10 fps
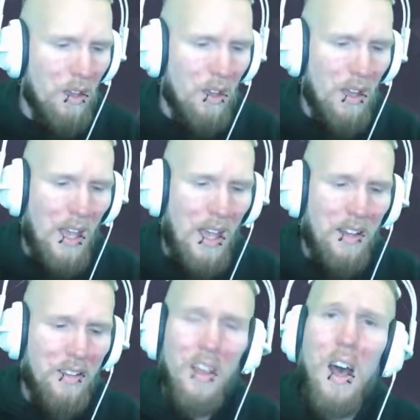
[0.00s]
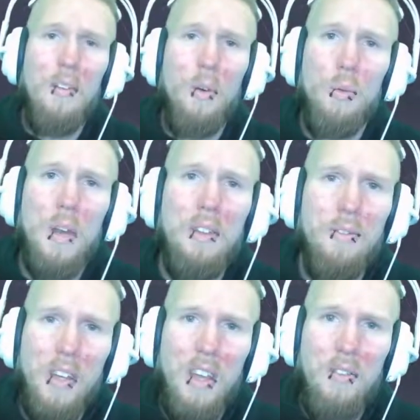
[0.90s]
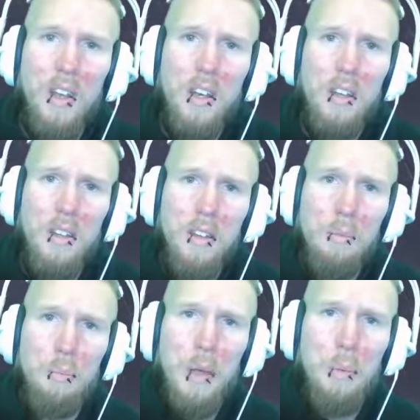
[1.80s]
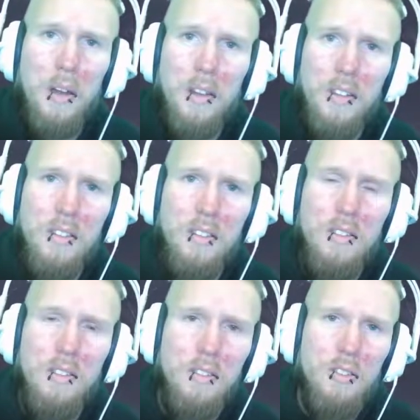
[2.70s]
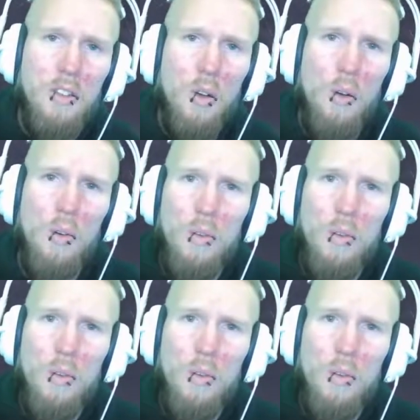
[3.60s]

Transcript: And I've already forgiven my parents, so